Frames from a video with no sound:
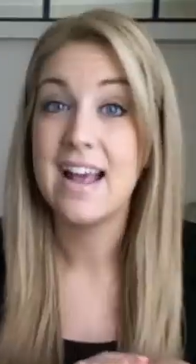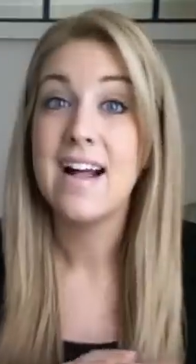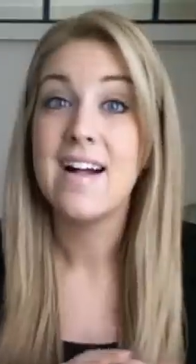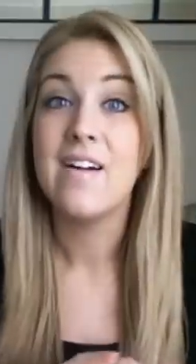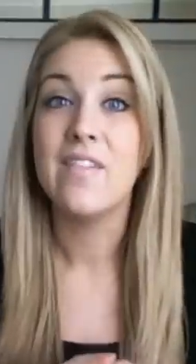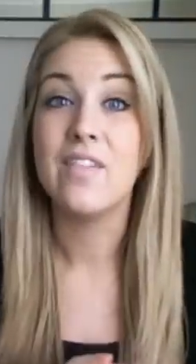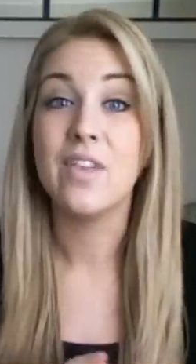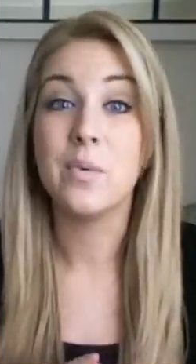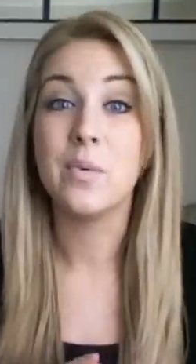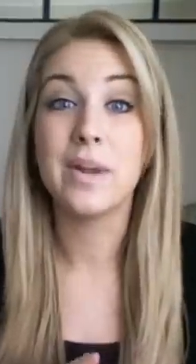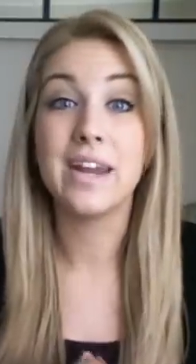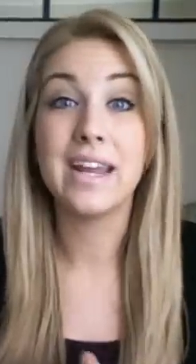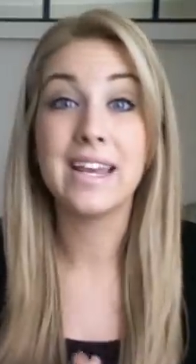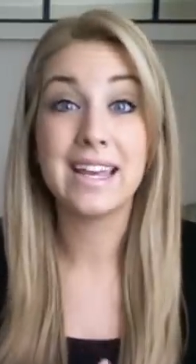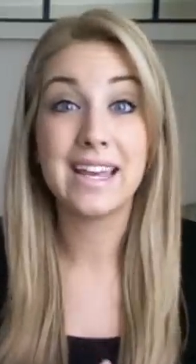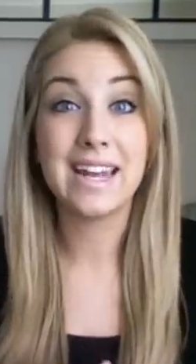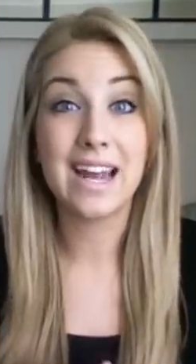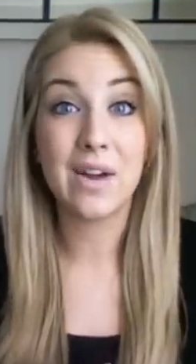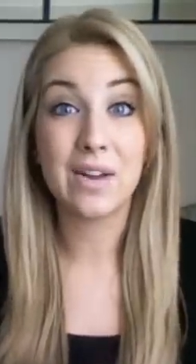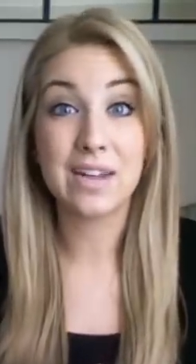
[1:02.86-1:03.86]
And then when I
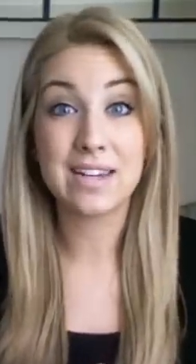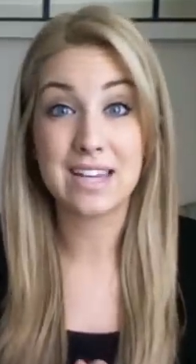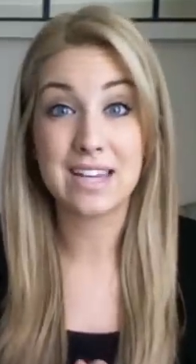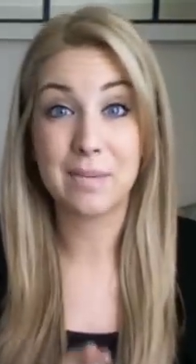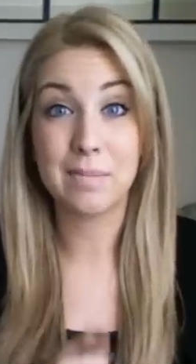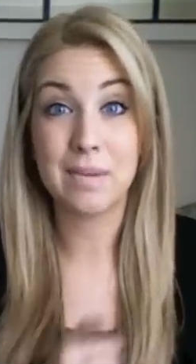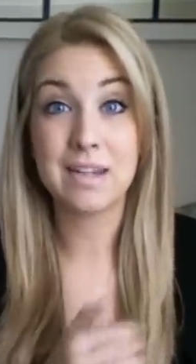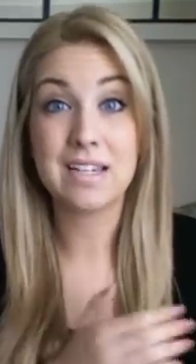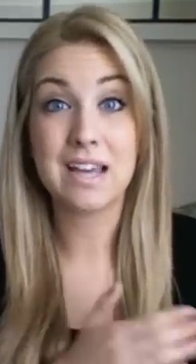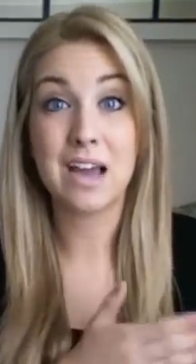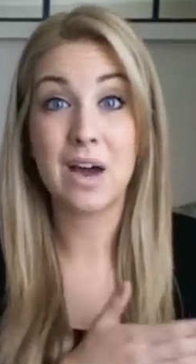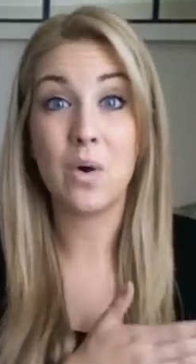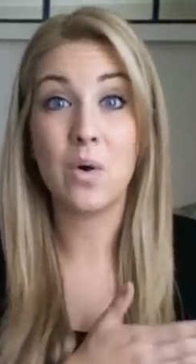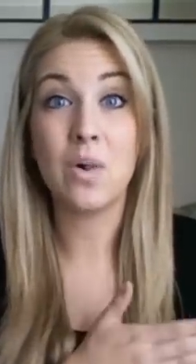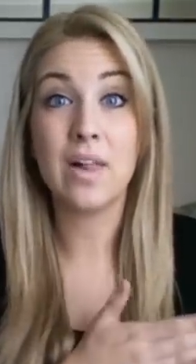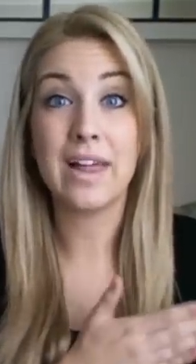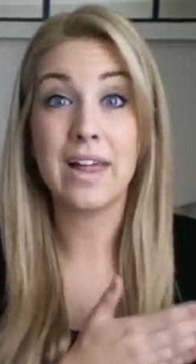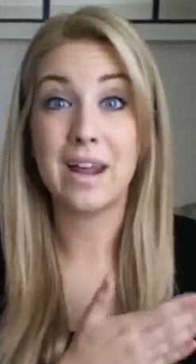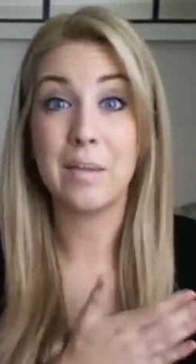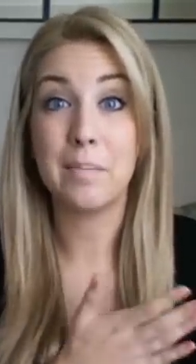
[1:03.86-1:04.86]
get out, I take my
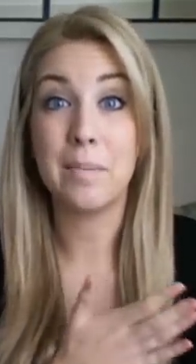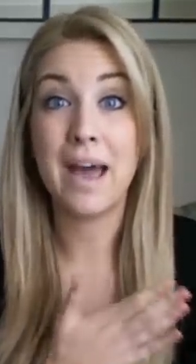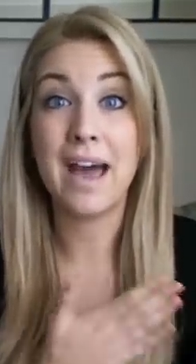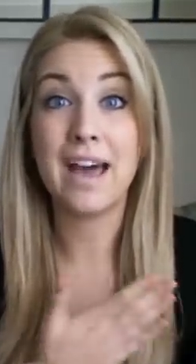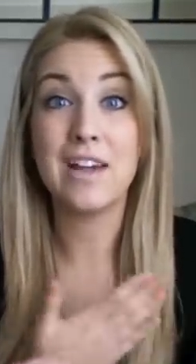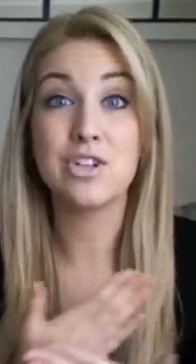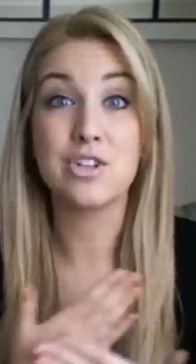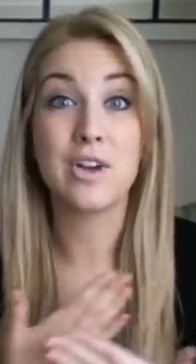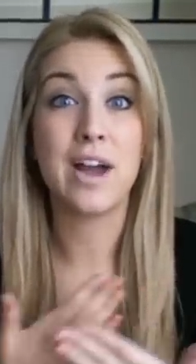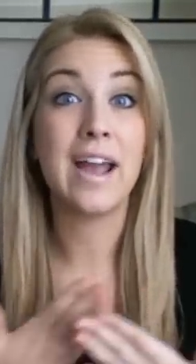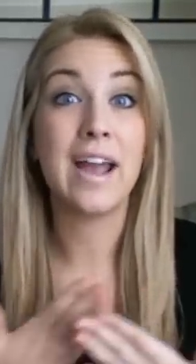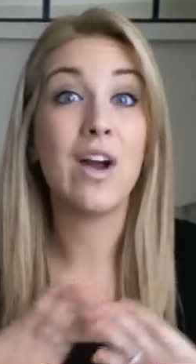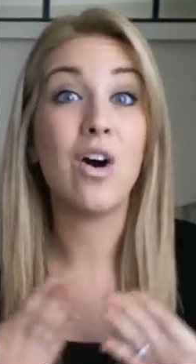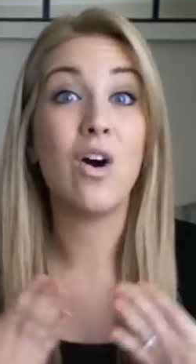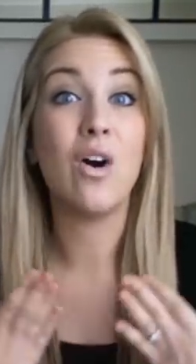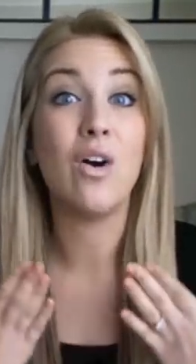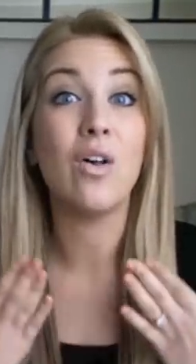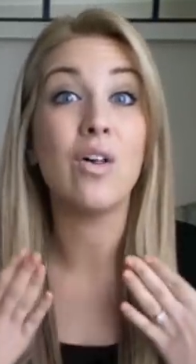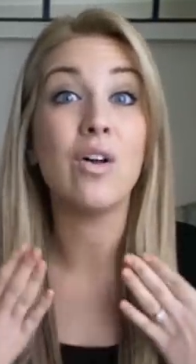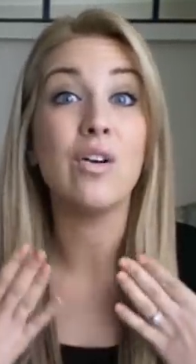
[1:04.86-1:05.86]
towel and I pat dry
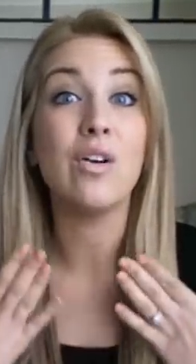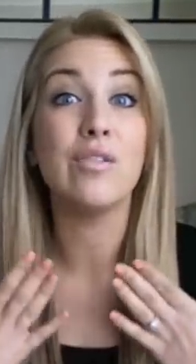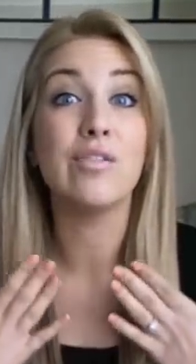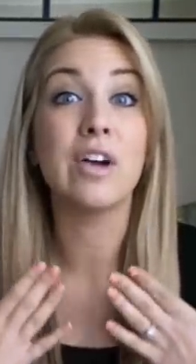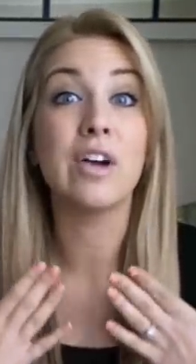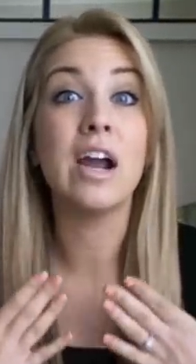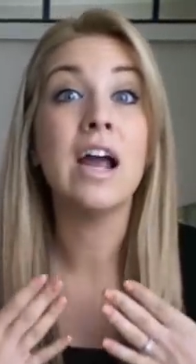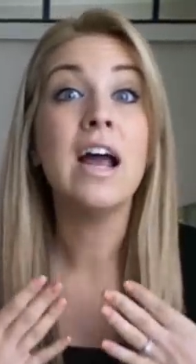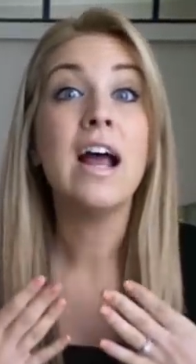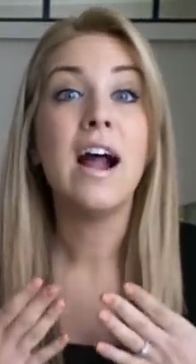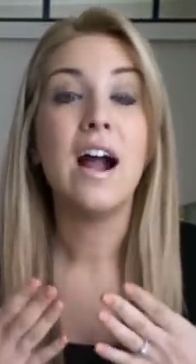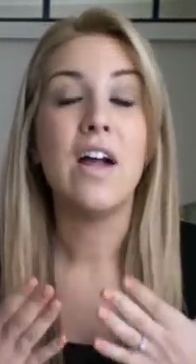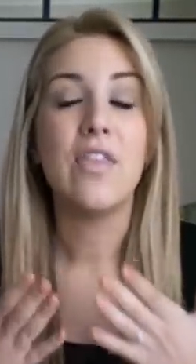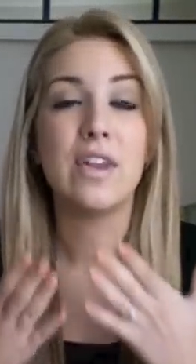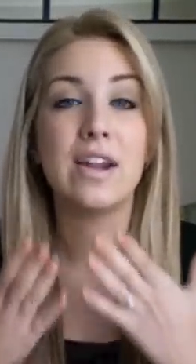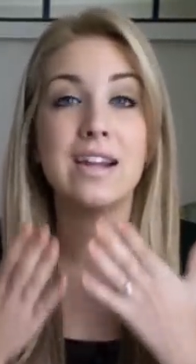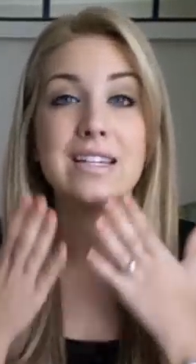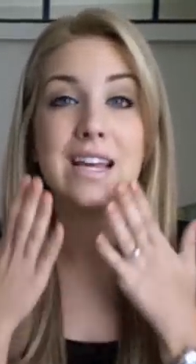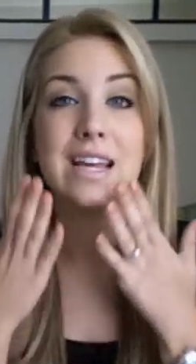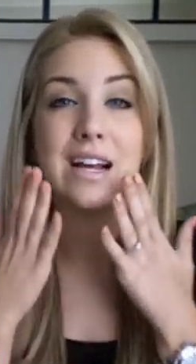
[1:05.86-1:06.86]
all over, and
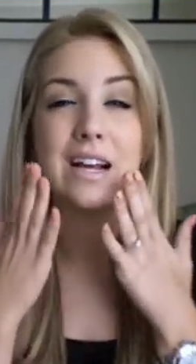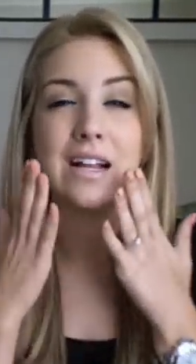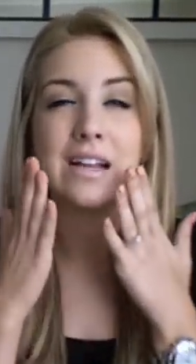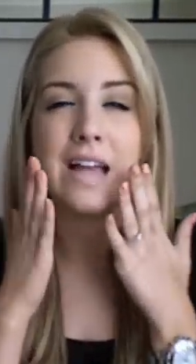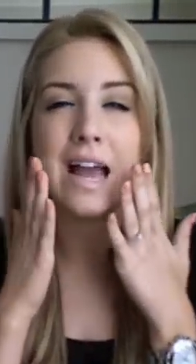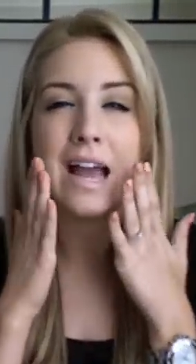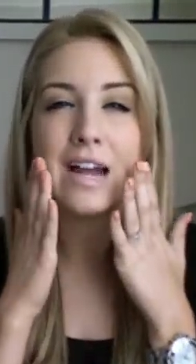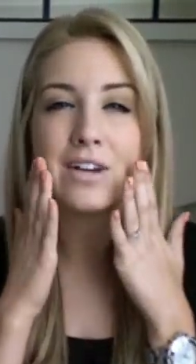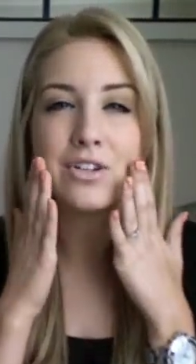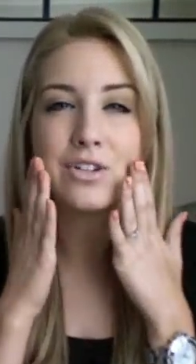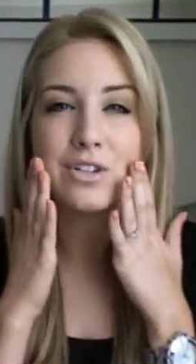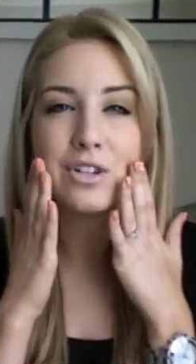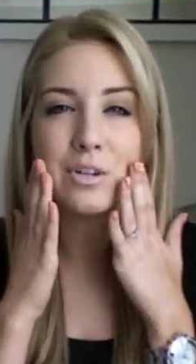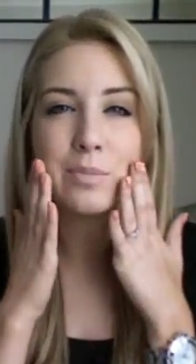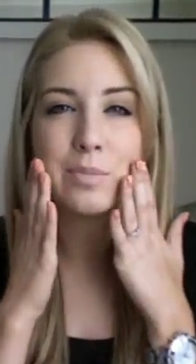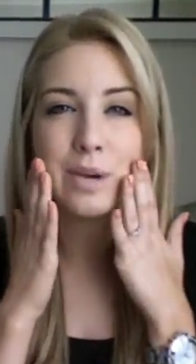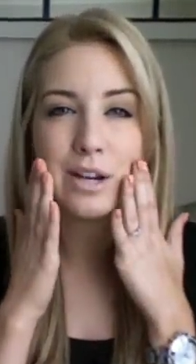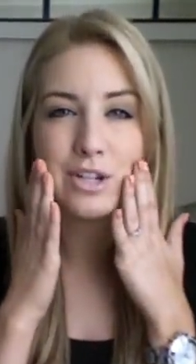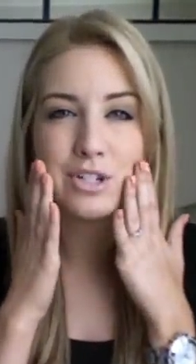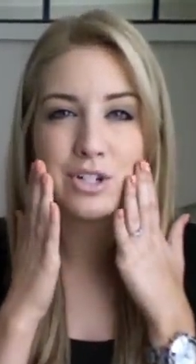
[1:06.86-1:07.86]
then I take extra
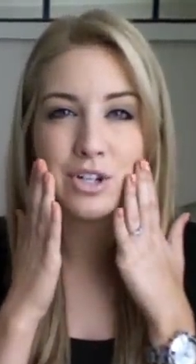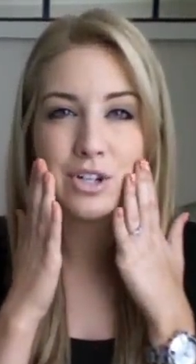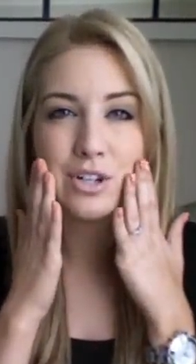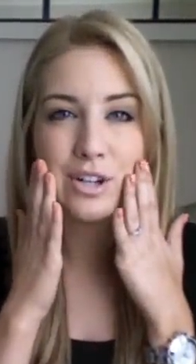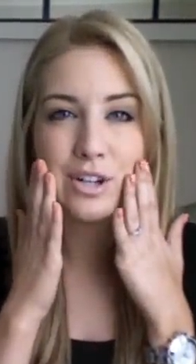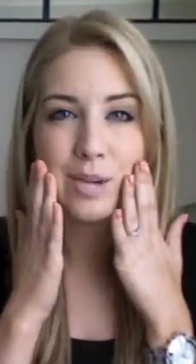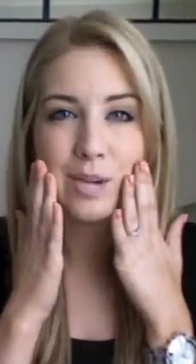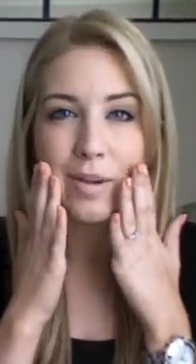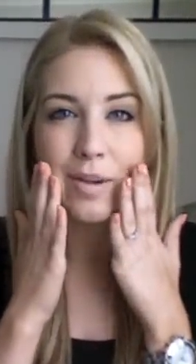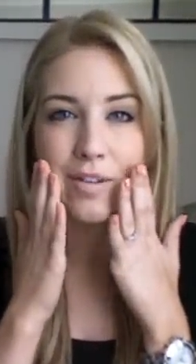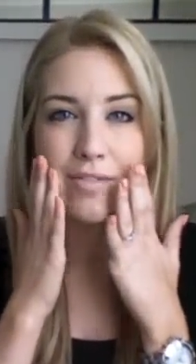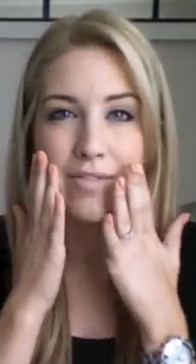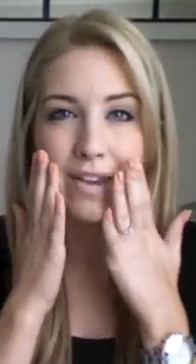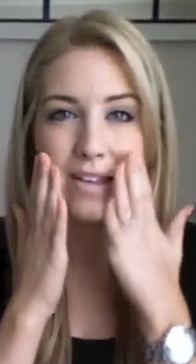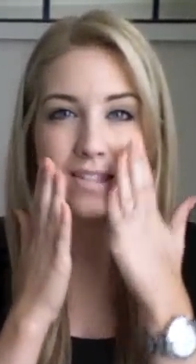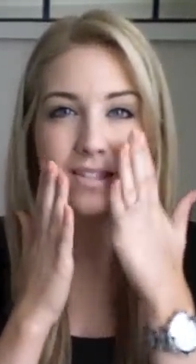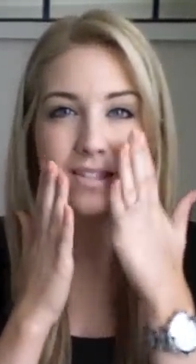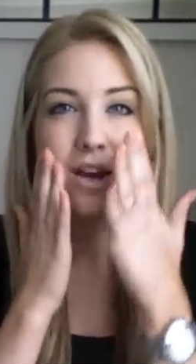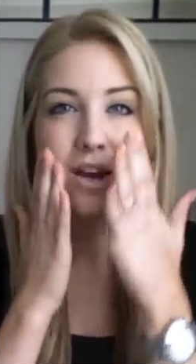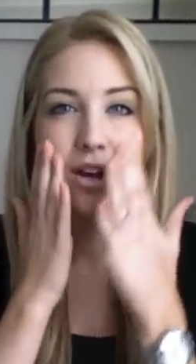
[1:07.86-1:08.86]
pressure near my
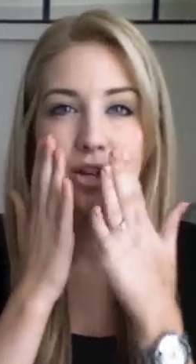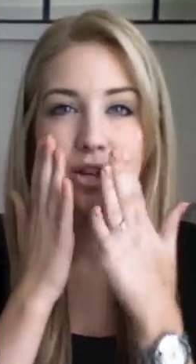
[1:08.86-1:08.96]
face.